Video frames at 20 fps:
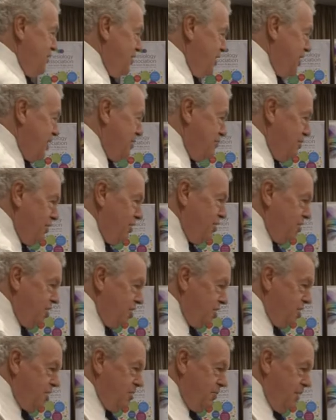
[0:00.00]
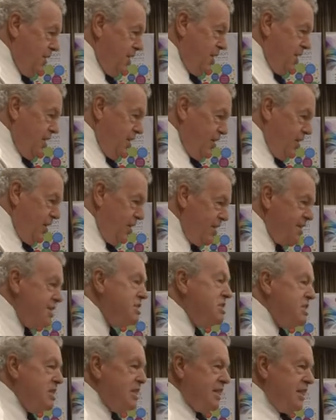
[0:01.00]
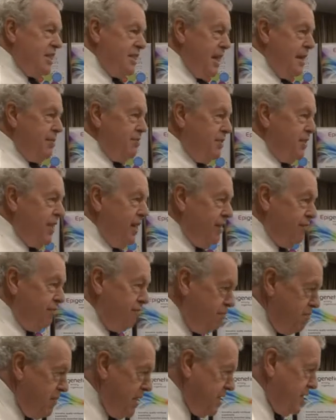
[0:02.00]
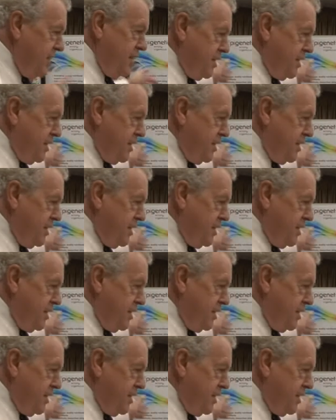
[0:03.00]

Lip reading: the computer just a bit earlier on. Damn thing messes